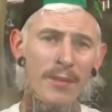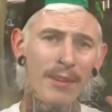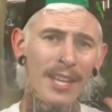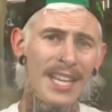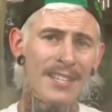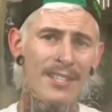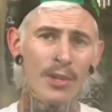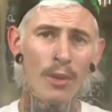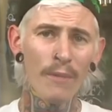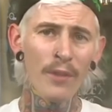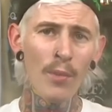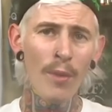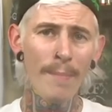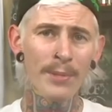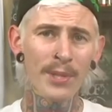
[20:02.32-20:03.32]
some links to a
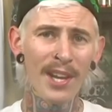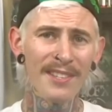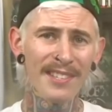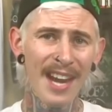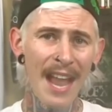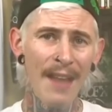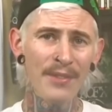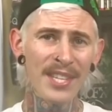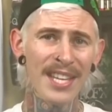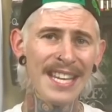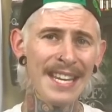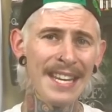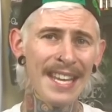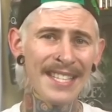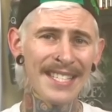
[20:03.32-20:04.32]
few websites that I have
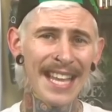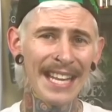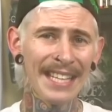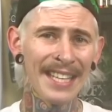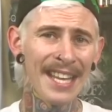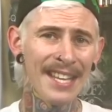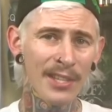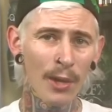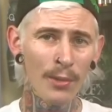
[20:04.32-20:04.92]
seen selling these.